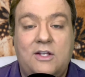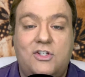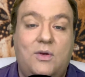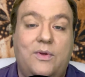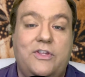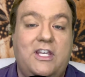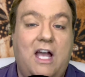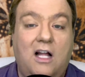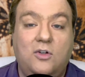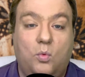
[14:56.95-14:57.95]
she was a
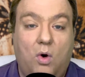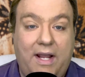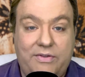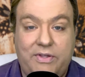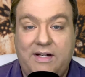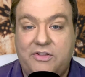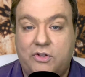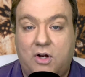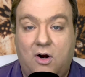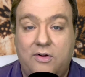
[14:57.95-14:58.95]
young rising
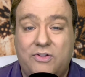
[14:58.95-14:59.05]
star,